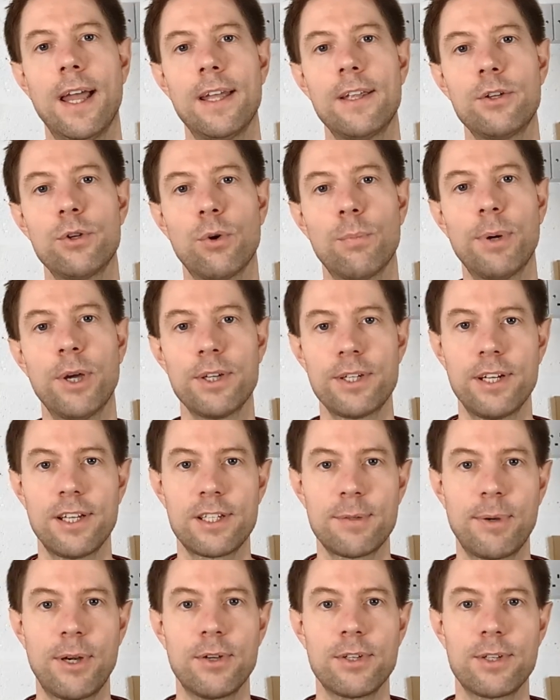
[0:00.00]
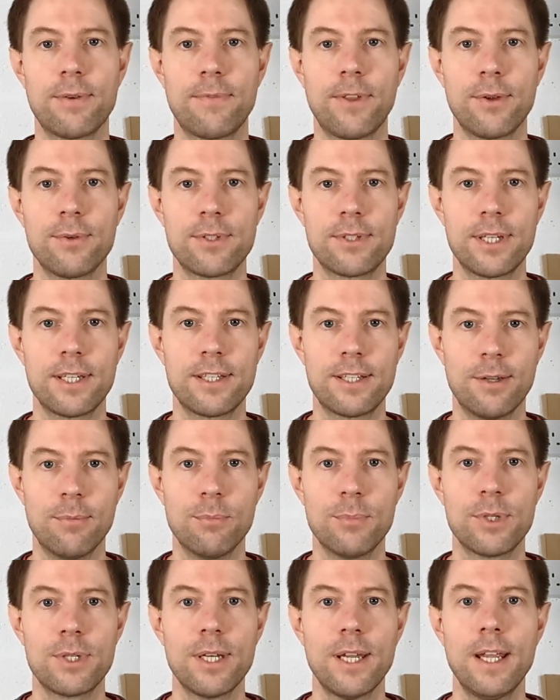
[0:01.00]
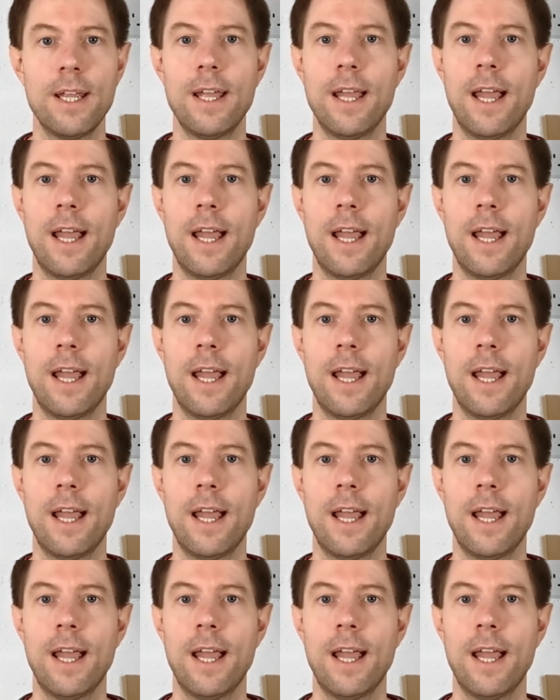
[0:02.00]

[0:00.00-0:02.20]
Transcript: your personal experience of those systems.